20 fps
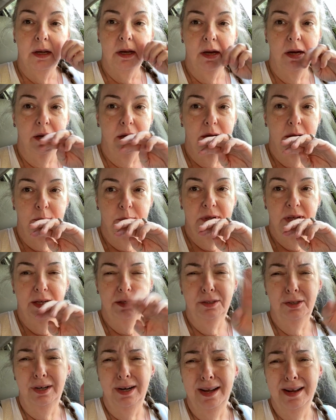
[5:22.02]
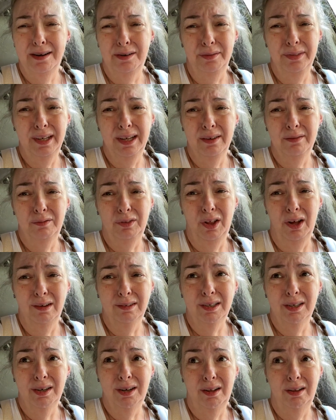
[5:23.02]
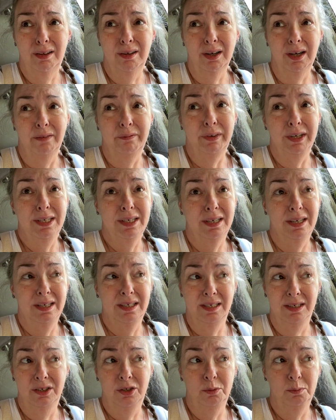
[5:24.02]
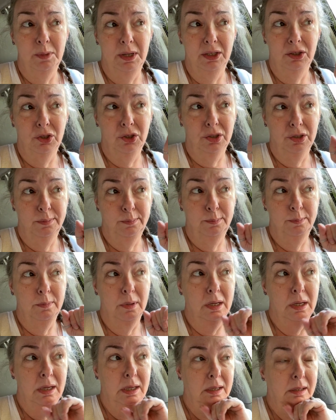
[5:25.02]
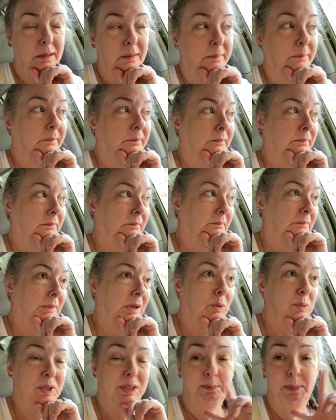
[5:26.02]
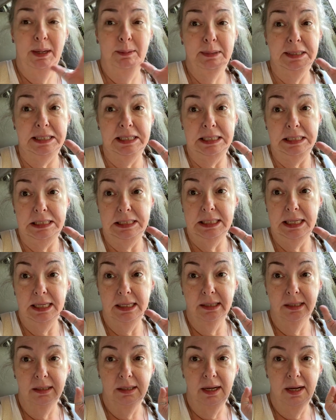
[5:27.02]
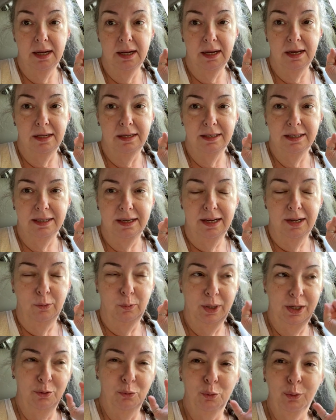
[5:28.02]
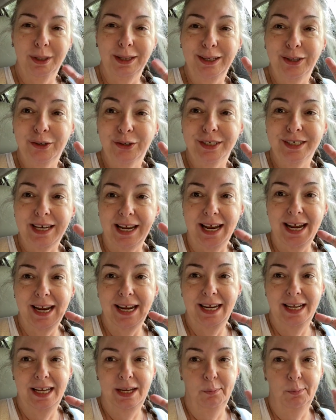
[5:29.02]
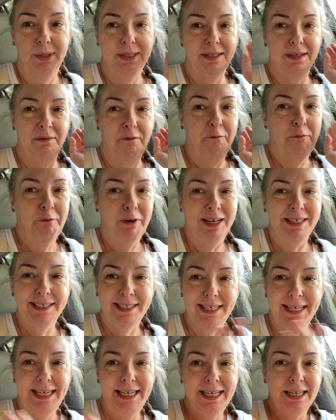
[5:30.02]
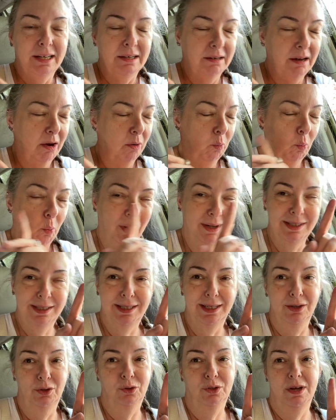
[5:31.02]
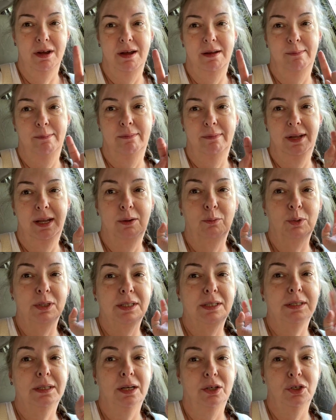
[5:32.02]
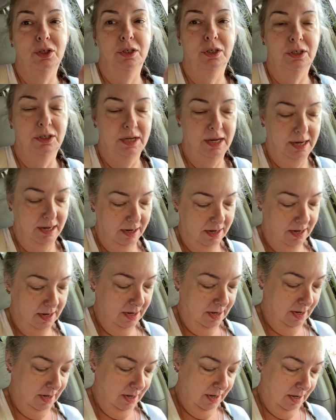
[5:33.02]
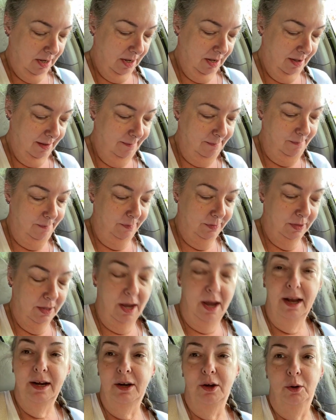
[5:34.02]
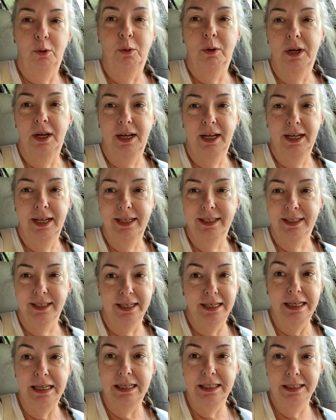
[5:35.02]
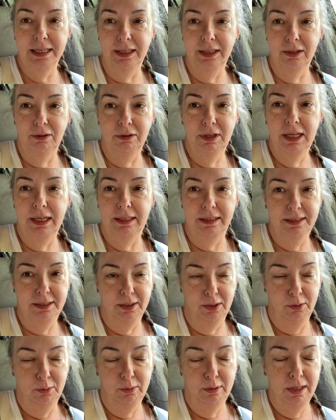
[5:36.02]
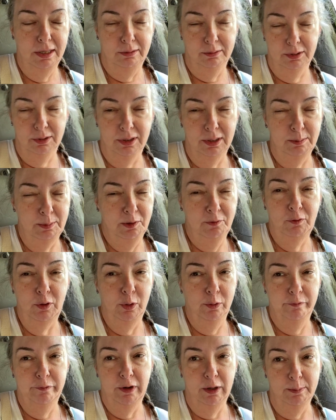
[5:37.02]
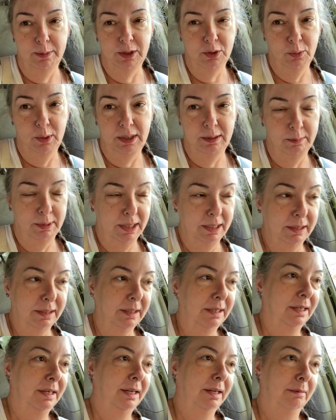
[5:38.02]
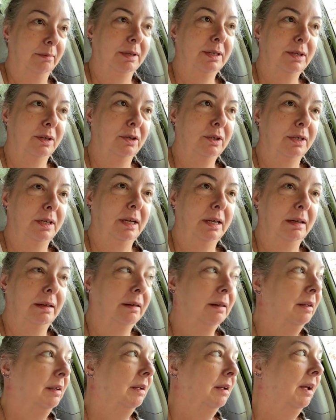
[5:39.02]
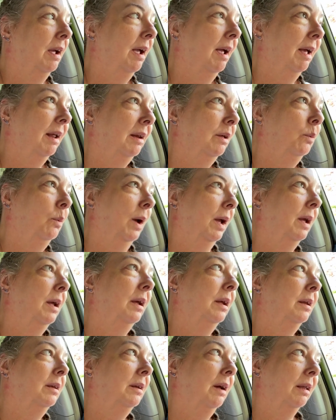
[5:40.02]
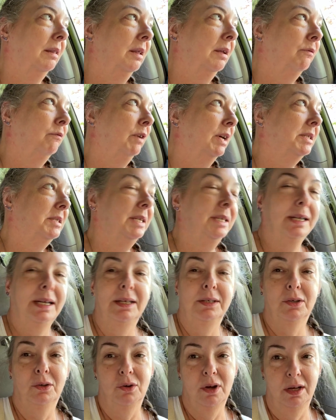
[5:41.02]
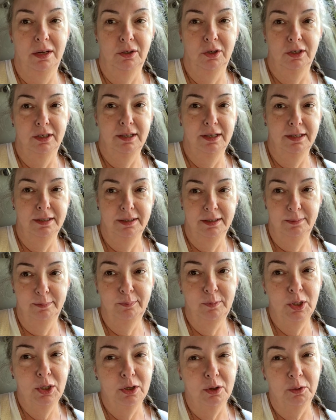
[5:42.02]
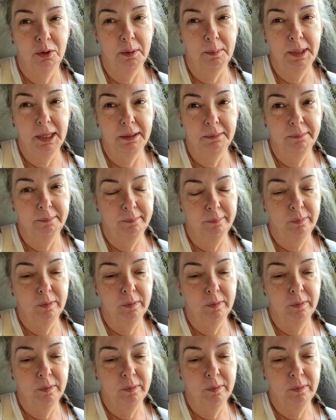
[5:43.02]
Um, yesterday, I don't think I vlogged at all. If I did, I didn't do much. Um, it was babysitting day. And we had a really good day. He wasn't fussy, not one single time. It was such a good day. Um, I know he's, an, he's a little kid, so those are going to be few and far between, but it was a good day. Anyway, not that fussy days are not good days. You know what I mean.